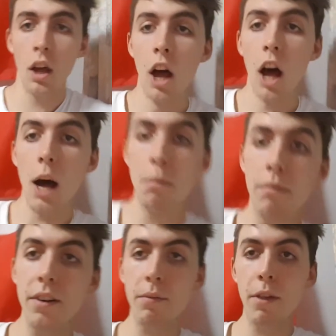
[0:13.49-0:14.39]

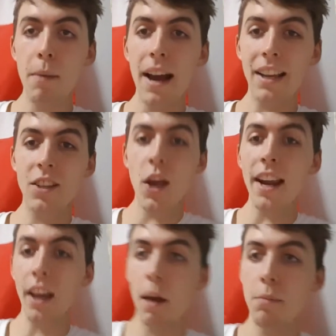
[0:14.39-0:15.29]
For thematic
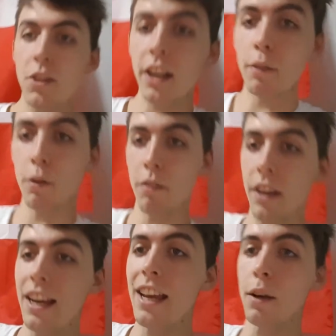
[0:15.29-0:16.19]
setting, I'm sitting in front of the
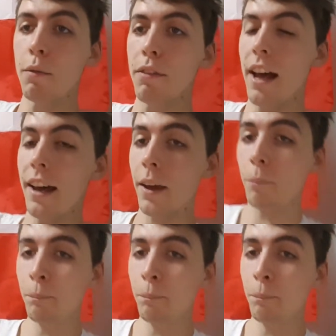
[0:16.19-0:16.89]
Canadian flag